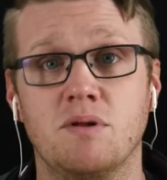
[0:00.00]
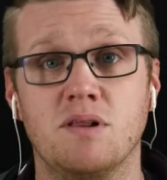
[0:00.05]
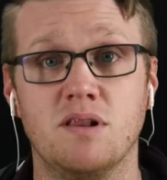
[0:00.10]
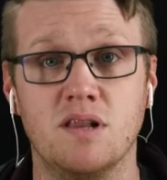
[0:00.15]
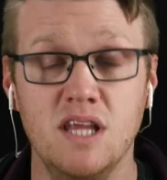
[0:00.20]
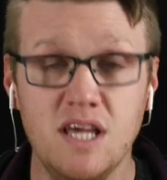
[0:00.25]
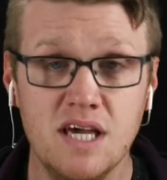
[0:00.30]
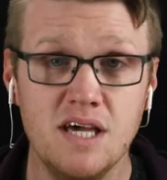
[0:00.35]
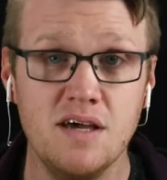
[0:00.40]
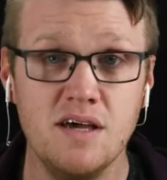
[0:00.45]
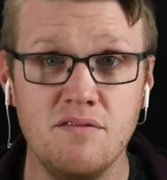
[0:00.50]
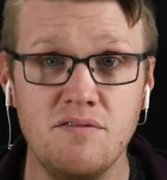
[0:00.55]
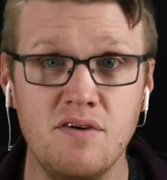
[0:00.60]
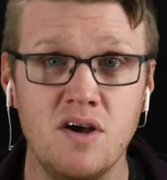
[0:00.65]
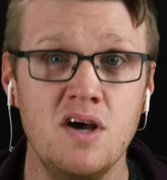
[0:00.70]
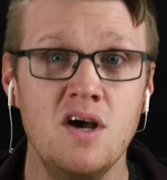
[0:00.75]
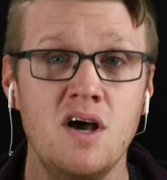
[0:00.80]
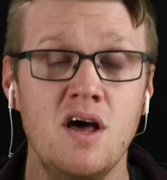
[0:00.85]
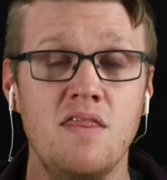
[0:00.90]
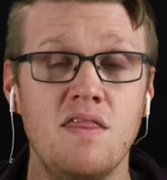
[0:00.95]
Live
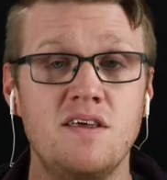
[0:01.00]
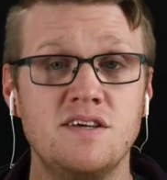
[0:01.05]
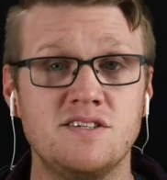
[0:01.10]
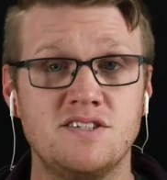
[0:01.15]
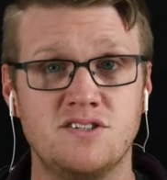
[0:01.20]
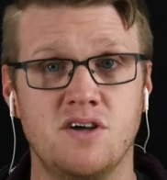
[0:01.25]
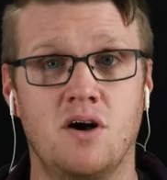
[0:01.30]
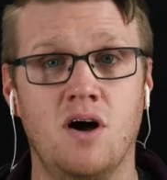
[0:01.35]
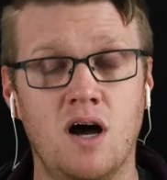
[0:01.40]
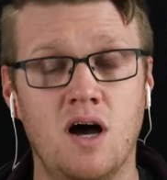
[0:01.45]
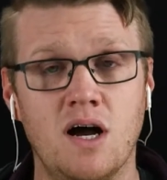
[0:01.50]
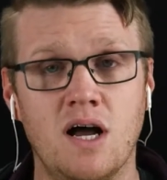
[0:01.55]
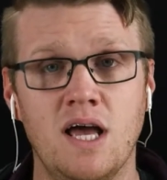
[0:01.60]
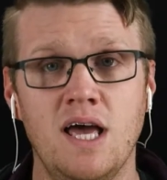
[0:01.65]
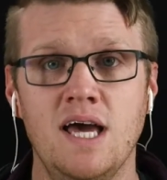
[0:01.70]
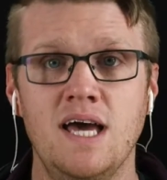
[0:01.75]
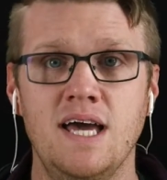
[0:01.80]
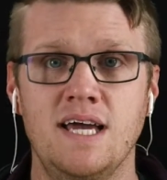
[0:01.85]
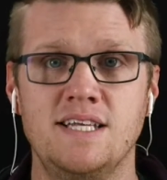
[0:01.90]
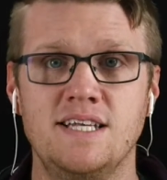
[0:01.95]
the song
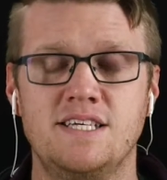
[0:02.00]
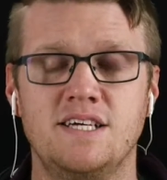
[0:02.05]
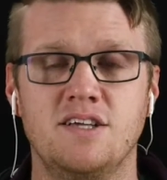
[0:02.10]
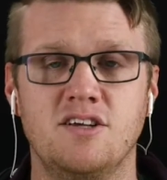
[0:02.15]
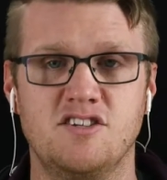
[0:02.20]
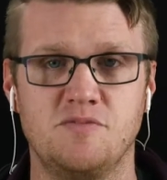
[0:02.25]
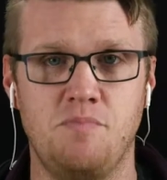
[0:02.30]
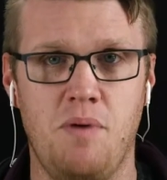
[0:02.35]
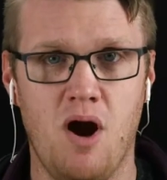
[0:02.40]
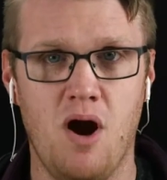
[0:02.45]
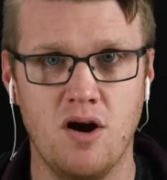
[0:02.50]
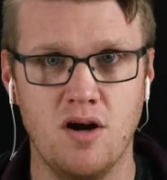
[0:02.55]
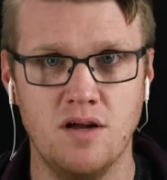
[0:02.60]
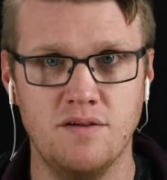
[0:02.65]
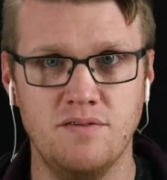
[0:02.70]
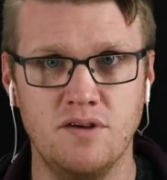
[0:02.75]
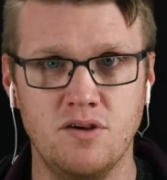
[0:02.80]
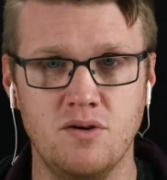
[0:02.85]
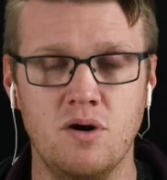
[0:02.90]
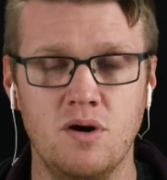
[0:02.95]
until it's part
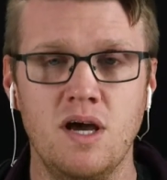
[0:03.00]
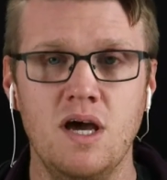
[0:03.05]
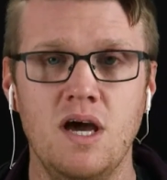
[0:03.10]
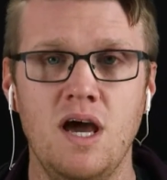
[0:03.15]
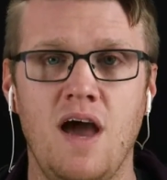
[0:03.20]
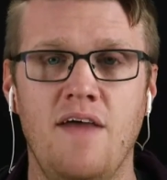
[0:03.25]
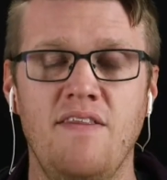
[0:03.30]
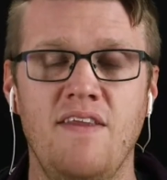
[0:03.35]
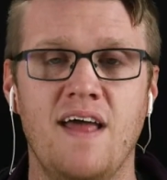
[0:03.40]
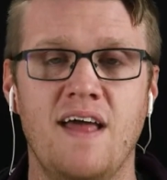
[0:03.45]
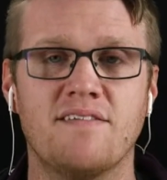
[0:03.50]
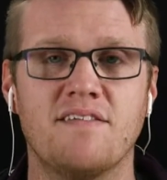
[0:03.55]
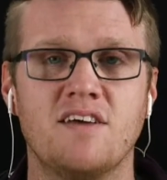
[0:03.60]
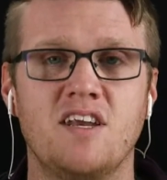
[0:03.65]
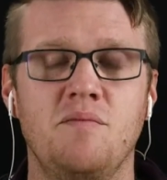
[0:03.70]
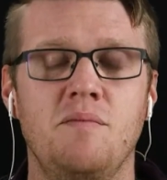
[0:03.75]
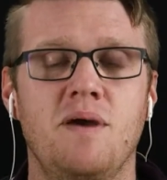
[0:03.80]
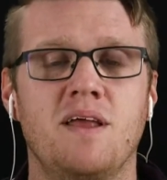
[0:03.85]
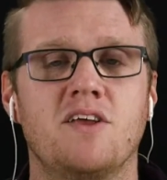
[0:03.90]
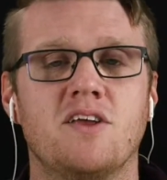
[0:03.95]
of you, and that's going
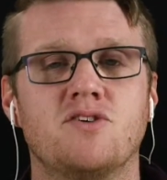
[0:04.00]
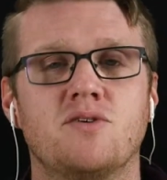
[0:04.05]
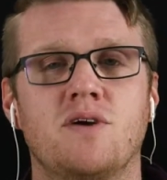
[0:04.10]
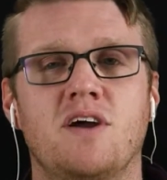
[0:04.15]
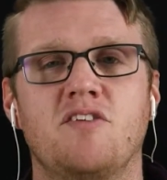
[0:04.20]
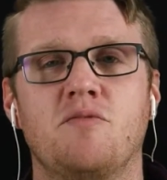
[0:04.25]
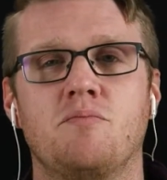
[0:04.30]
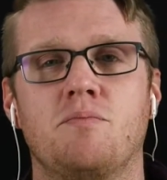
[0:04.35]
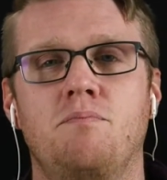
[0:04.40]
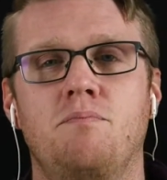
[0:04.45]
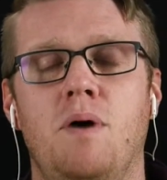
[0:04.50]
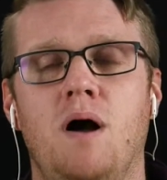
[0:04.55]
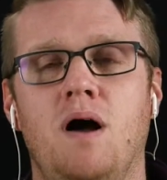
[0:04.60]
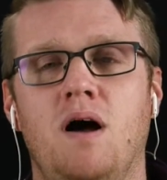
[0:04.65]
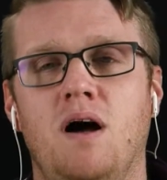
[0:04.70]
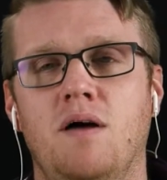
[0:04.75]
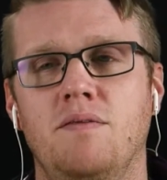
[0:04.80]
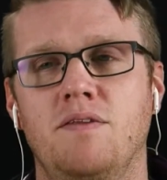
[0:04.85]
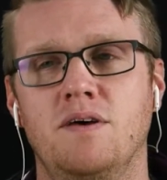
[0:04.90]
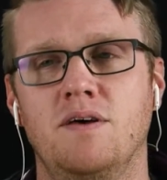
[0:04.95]
to make
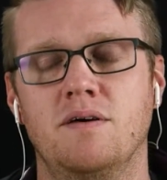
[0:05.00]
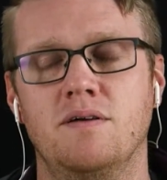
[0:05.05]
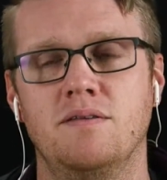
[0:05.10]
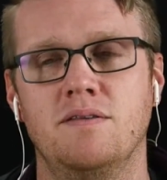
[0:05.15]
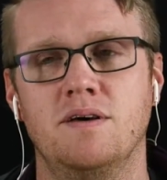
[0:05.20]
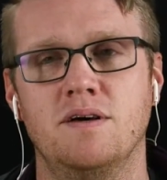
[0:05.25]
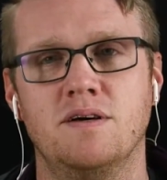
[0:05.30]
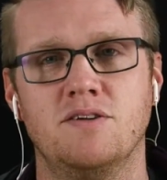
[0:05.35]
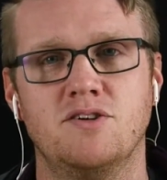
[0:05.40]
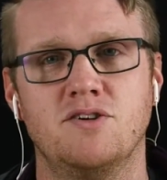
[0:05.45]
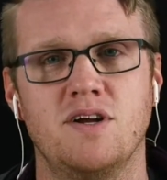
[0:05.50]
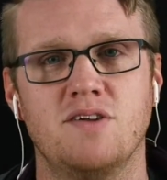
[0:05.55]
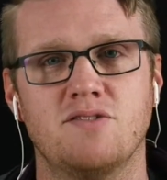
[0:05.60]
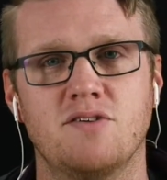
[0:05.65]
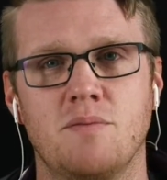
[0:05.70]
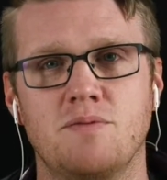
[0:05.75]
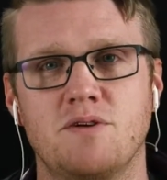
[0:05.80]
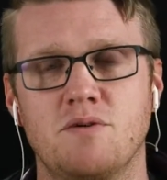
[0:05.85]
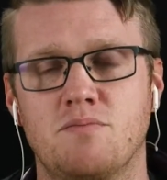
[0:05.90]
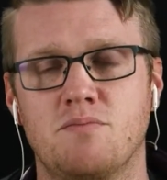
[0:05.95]
the
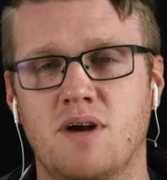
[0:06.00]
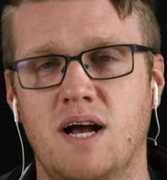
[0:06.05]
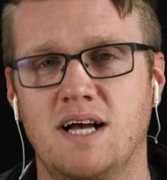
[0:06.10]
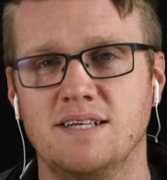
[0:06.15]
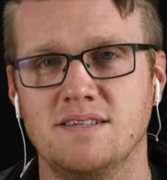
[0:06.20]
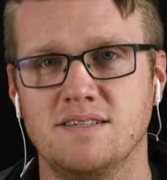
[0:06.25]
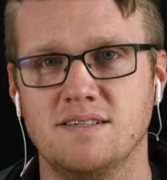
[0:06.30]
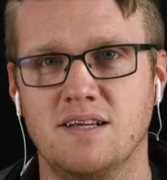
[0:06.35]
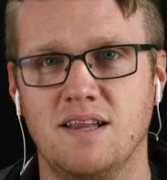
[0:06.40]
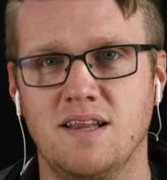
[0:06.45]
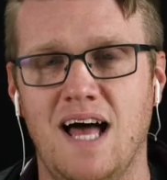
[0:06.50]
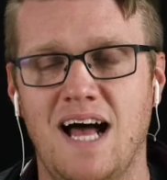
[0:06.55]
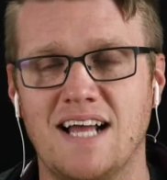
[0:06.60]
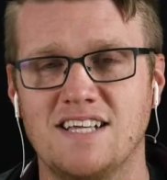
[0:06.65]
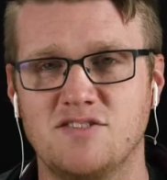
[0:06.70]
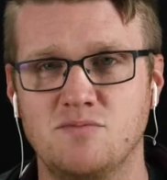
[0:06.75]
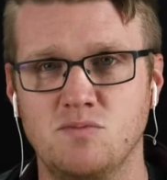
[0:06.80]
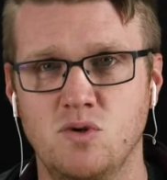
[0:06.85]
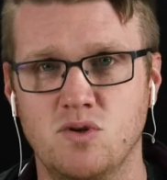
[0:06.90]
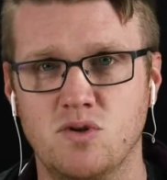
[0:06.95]
transcription process a lot
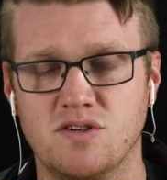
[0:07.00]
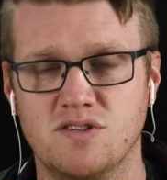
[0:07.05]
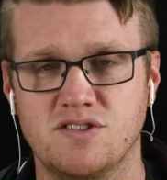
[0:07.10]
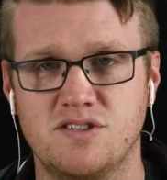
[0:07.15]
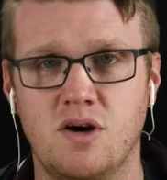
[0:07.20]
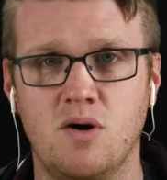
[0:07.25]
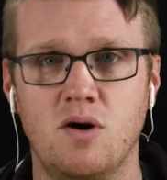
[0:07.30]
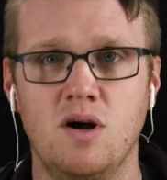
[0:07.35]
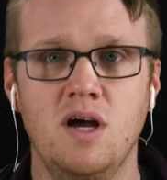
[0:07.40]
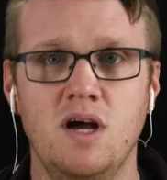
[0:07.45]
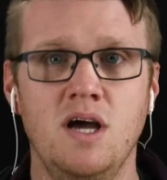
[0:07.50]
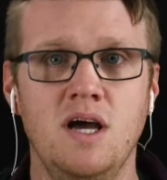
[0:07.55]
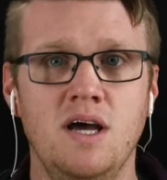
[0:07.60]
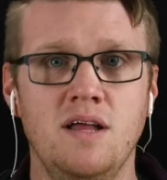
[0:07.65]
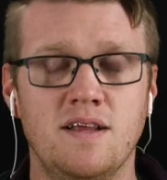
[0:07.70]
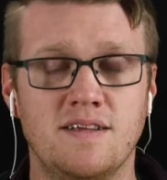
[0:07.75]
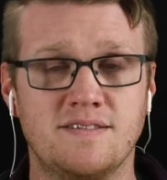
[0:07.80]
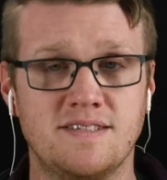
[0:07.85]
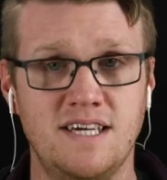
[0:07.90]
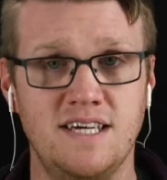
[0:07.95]
smoother. So
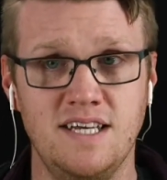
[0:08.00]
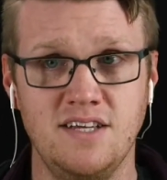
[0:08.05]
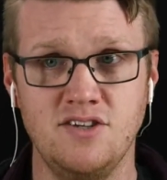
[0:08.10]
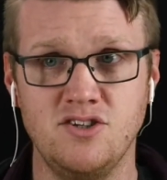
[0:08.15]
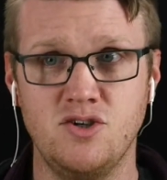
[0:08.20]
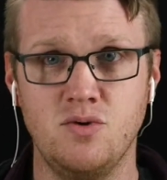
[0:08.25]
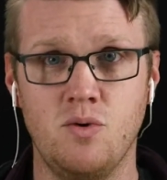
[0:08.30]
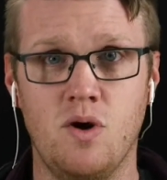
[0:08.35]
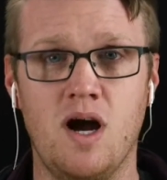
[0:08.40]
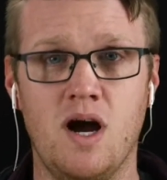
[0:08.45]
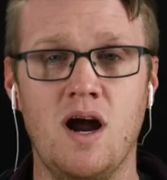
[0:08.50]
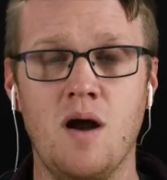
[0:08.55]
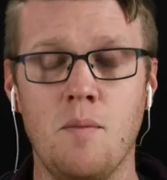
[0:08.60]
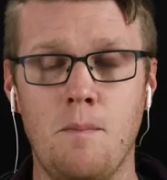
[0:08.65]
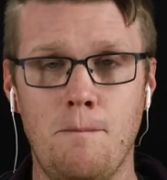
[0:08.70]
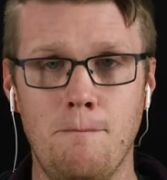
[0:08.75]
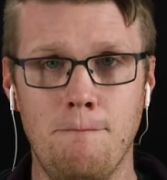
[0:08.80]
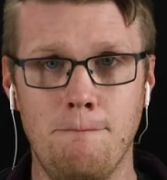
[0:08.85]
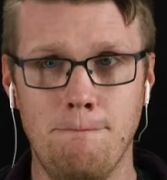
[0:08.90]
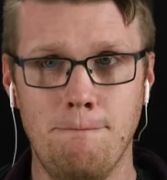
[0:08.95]
let's get into our
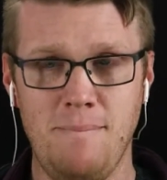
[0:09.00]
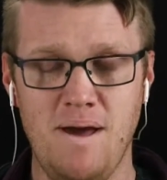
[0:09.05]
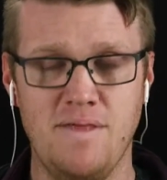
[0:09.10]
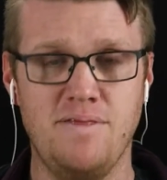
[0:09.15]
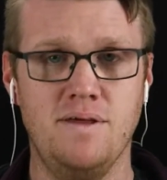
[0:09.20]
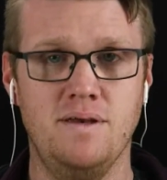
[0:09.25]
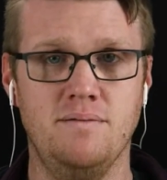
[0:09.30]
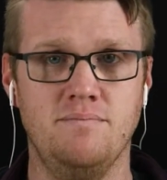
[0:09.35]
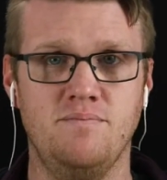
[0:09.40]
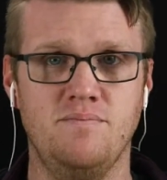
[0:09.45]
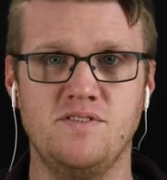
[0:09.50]
method.